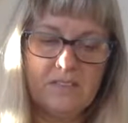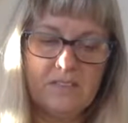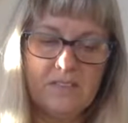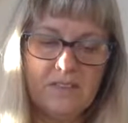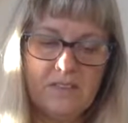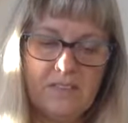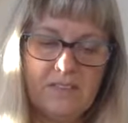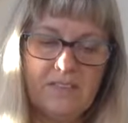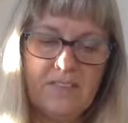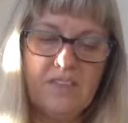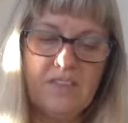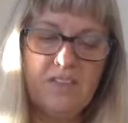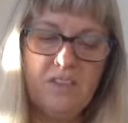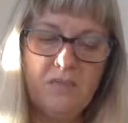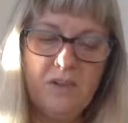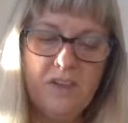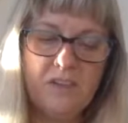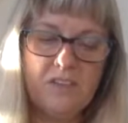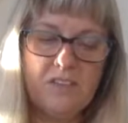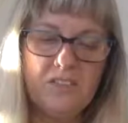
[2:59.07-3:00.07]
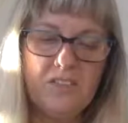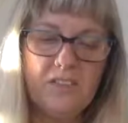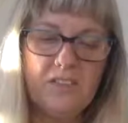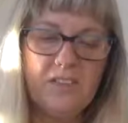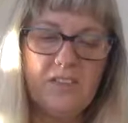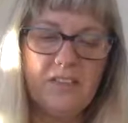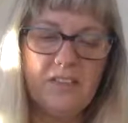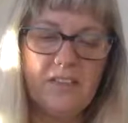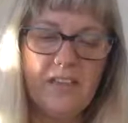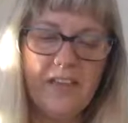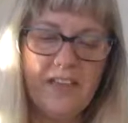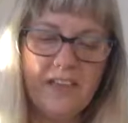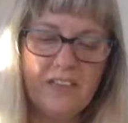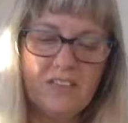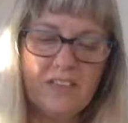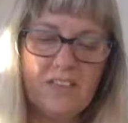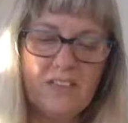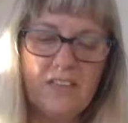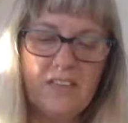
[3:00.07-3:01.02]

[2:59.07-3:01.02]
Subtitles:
continuation of the ancient